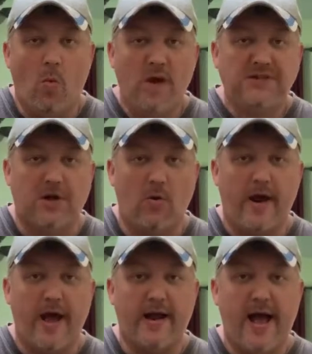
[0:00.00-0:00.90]
What's going
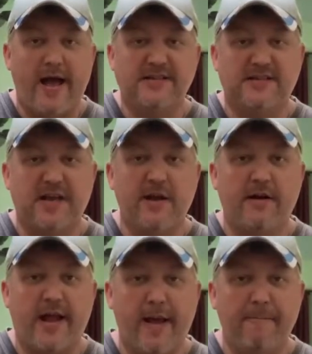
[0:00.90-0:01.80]
on, guys? It's
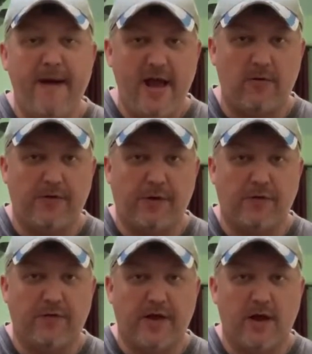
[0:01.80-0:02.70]
Eric again, back with another
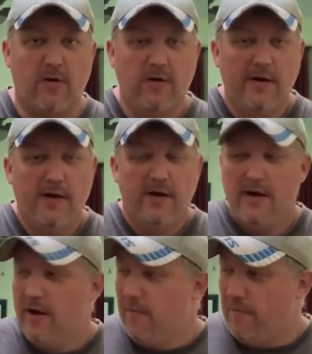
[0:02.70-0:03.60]
video.
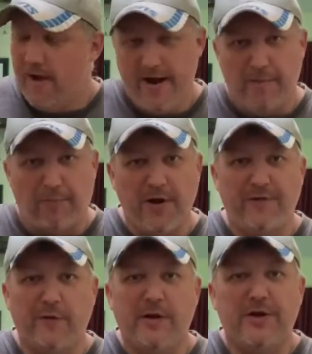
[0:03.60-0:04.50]
In a
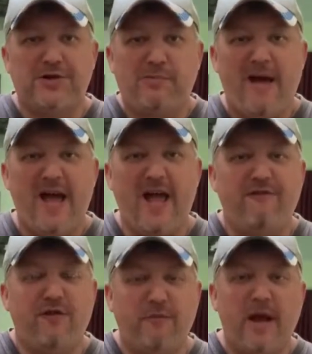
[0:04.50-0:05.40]
pretty familiar spot,
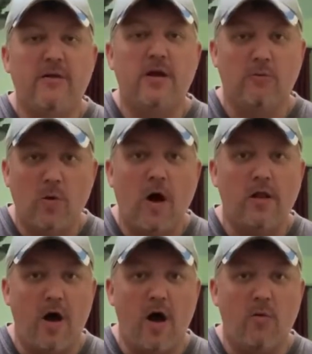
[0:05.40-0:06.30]
if you've been
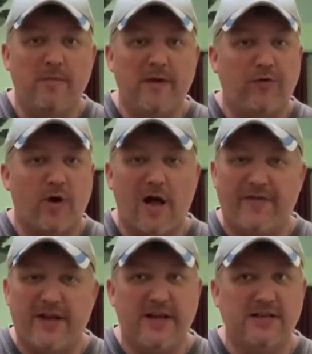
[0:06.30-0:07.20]
along with me throughout
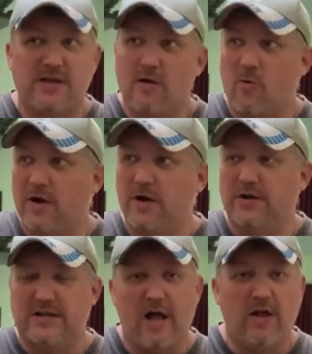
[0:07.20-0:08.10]
these, what
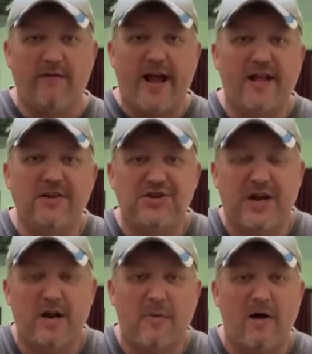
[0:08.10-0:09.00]
goodness, how long have I had this
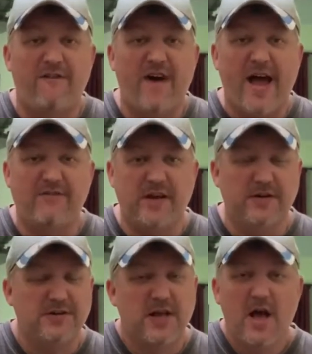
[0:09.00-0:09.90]
channel? About 5
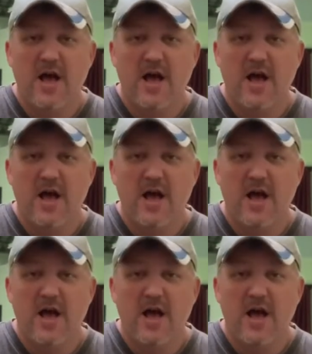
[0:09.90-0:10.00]
years.